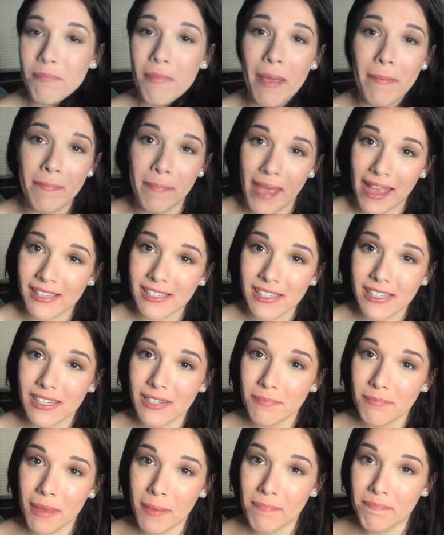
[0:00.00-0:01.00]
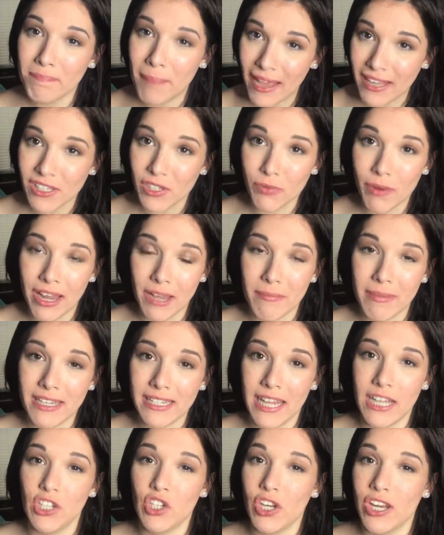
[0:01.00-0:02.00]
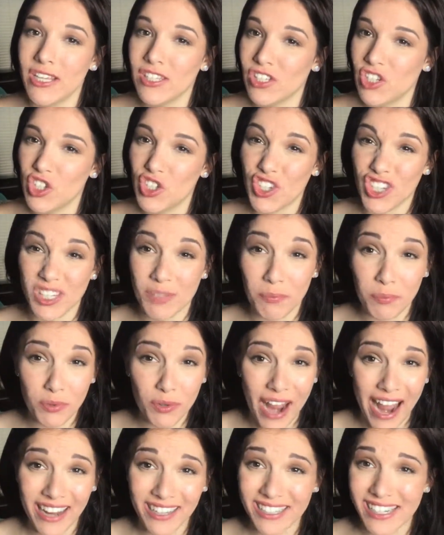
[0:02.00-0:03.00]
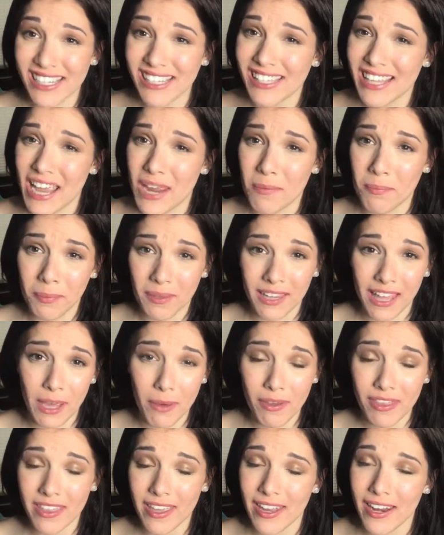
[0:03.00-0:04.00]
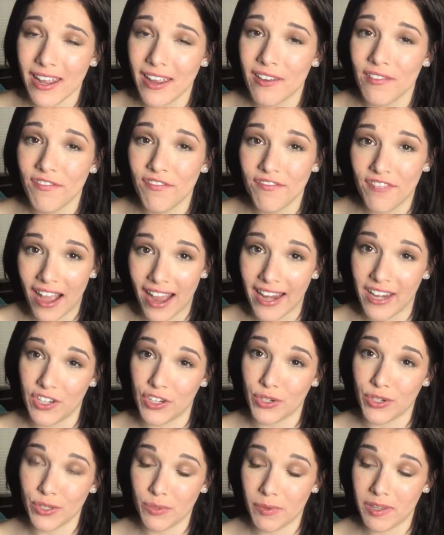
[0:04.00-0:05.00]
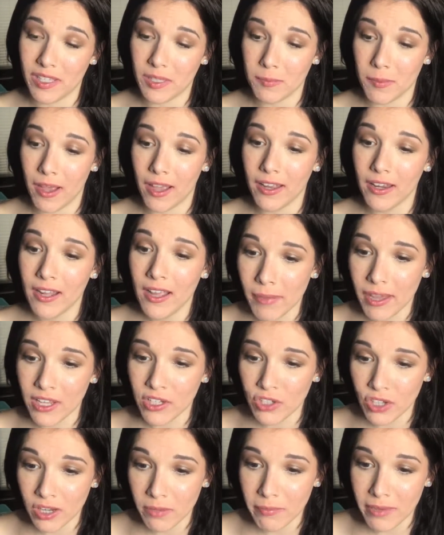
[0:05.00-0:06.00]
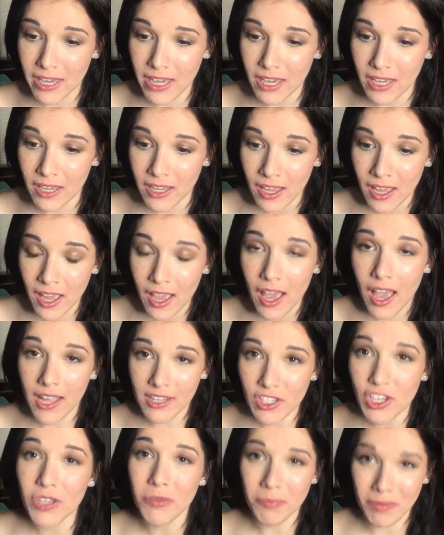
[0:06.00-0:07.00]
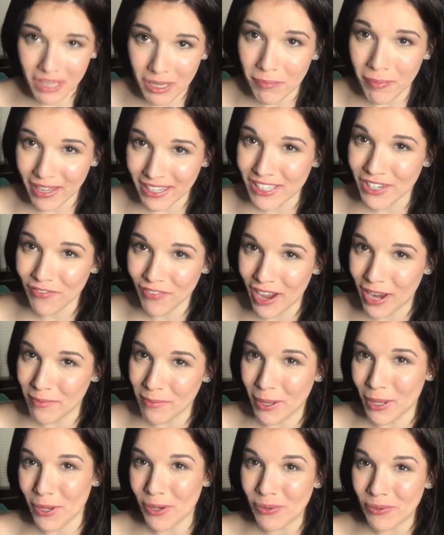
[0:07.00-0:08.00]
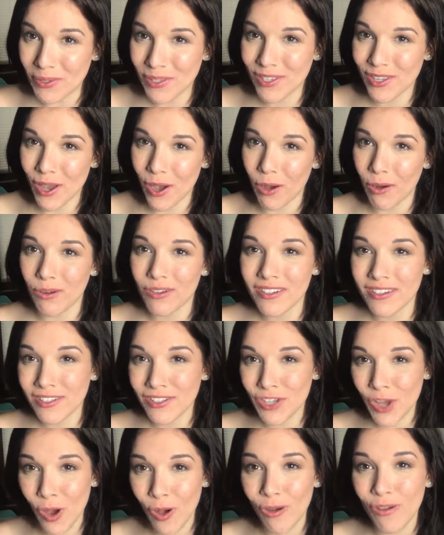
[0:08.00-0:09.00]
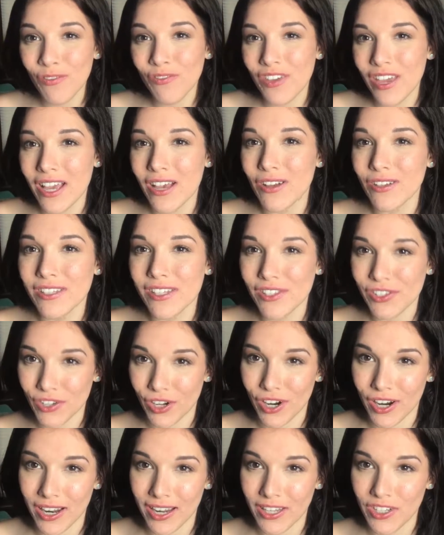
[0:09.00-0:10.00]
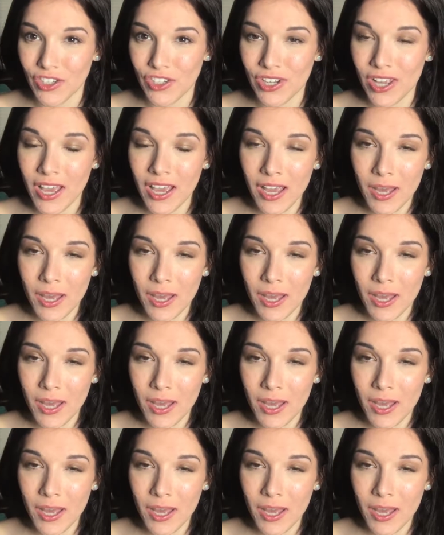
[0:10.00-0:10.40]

my best recommendation is to just practice and play with it and find your sweet spot. It took me a bit to find my own. So don't feel discouraged